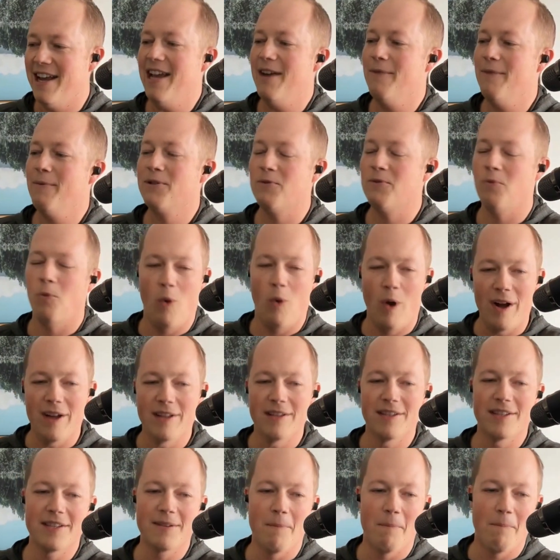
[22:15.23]
It was
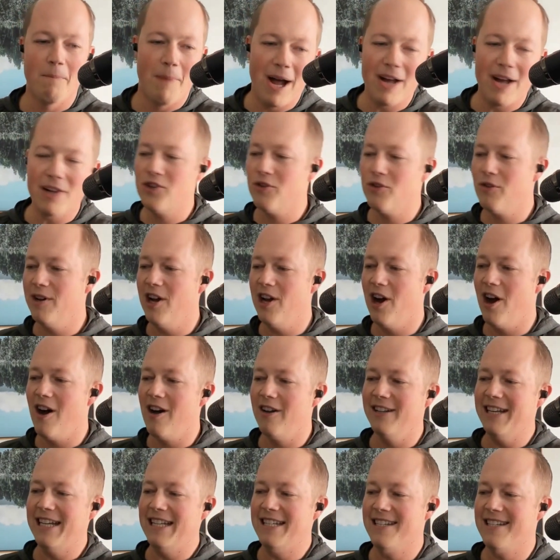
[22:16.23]
once,
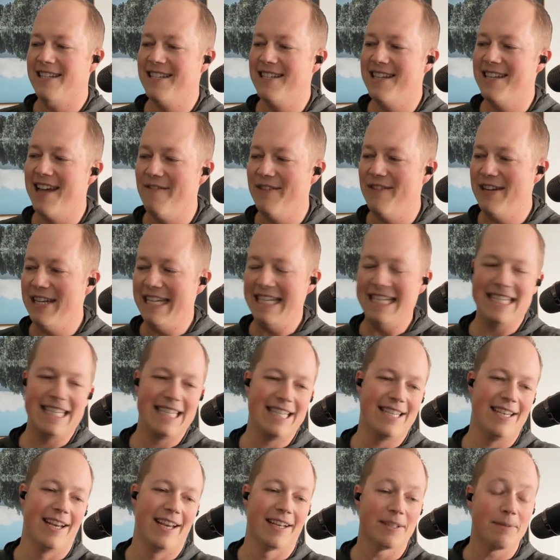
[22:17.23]
Montreal in
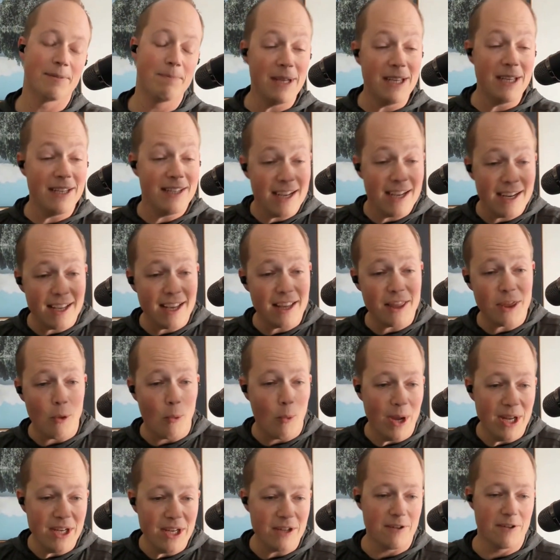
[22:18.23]
76. But you did get the
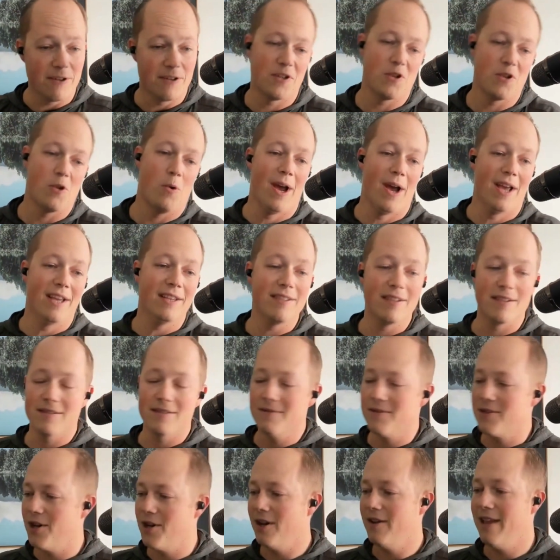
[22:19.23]
winters twice.
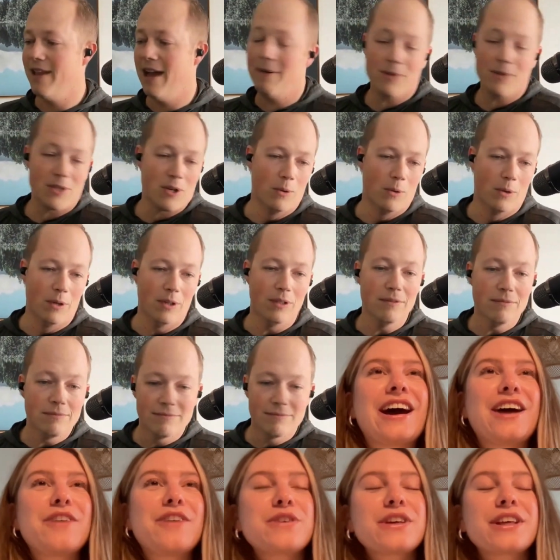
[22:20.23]
So that was cool.
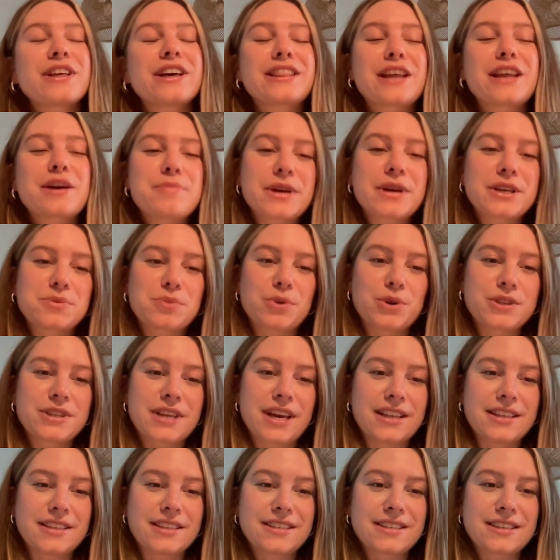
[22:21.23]
I feel like that makes more
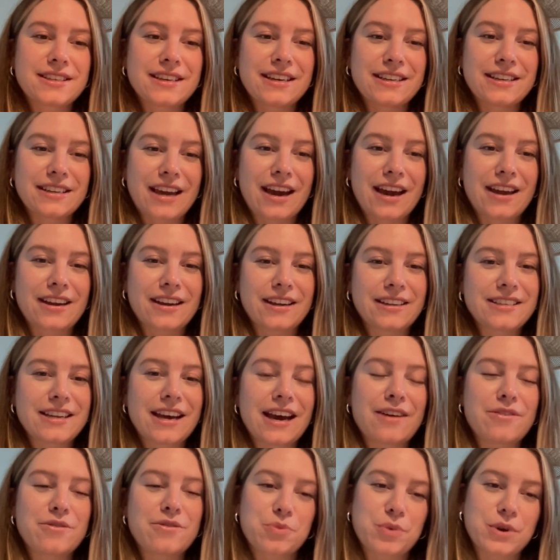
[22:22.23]
sense in Canada to
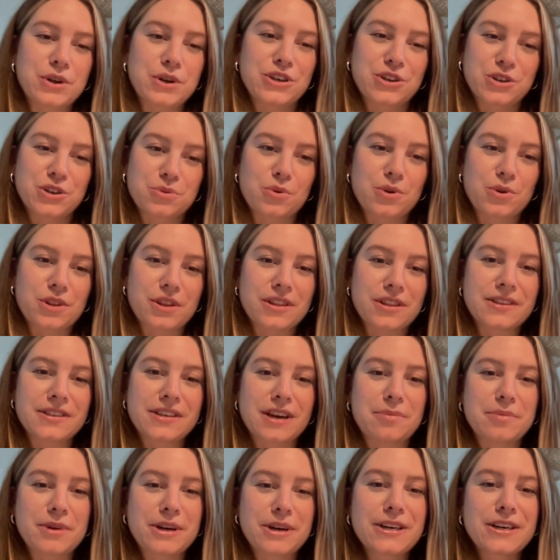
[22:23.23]
have the winters more than the
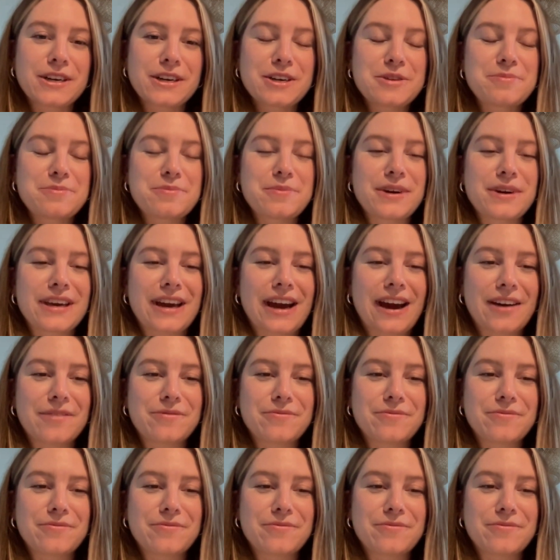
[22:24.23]
summer. But yeah.